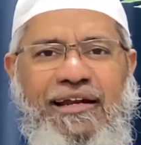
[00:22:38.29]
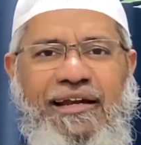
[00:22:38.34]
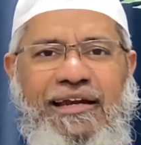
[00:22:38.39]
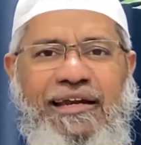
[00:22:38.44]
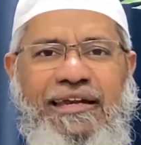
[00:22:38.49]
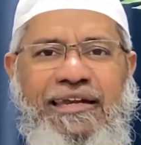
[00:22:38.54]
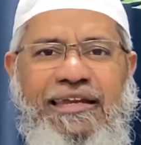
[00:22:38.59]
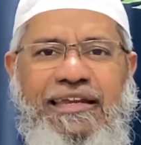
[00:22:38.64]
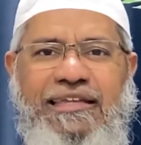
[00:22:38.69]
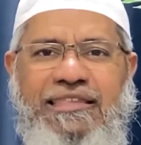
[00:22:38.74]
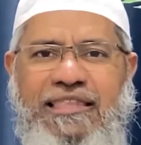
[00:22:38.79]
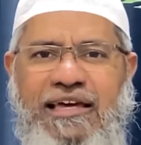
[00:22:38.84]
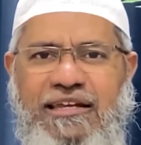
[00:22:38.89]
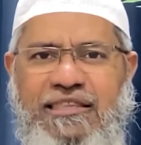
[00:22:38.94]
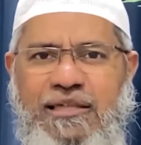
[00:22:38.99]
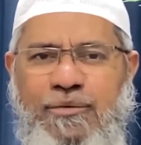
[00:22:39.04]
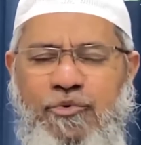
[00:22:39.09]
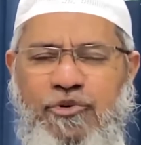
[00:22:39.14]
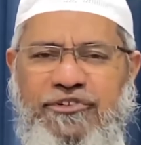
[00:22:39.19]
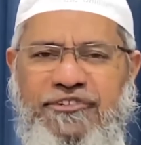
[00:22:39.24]
Neither
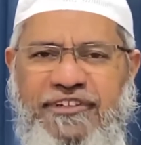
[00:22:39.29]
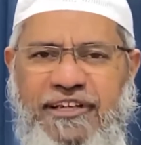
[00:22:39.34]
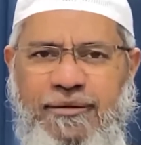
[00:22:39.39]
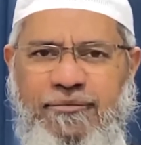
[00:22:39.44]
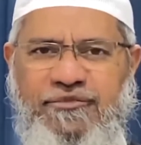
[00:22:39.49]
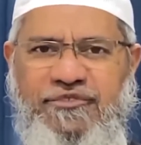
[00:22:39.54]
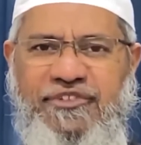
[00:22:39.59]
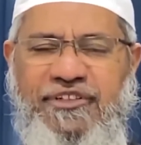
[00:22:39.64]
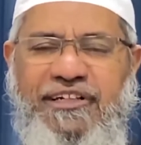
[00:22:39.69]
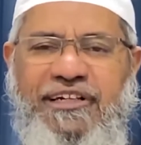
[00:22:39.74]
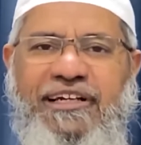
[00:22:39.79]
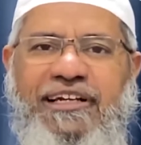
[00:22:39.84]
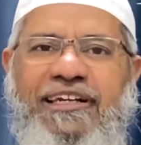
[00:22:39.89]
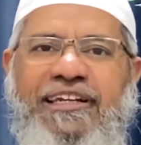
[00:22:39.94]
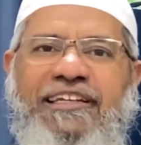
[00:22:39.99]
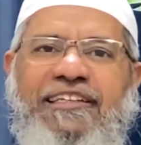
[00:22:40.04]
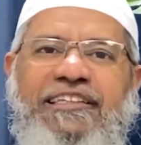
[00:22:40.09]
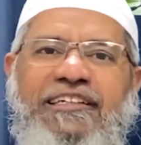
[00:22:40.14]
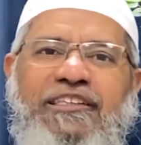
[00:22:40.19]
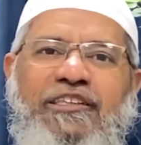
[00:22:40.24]
the Muslims,
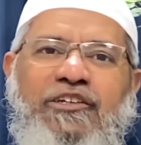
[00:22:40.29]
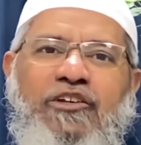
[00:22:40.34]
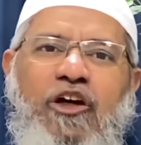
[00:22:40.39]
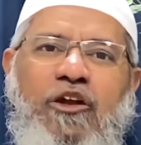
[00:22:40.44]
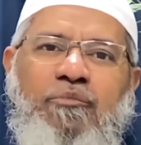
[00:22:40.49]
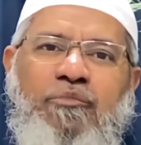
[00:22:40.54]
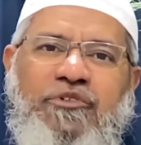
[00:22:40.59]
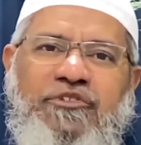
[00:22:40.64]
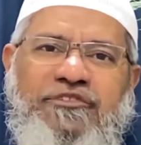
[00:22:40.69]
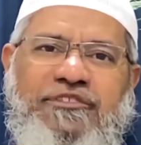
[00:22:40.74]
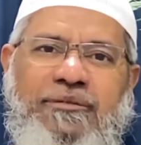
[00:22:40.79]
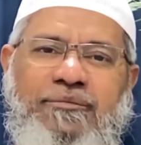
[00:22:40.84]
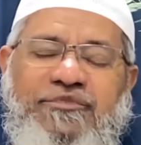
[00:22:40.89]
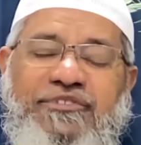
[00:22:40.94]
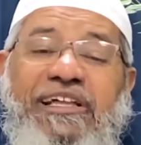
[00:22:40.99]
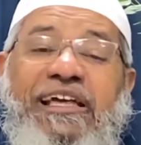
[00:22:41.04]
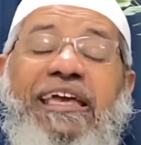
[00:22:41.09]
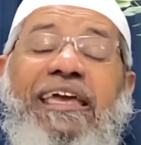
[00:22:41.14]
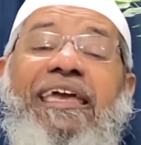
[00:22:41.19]
neither the non-Muslims.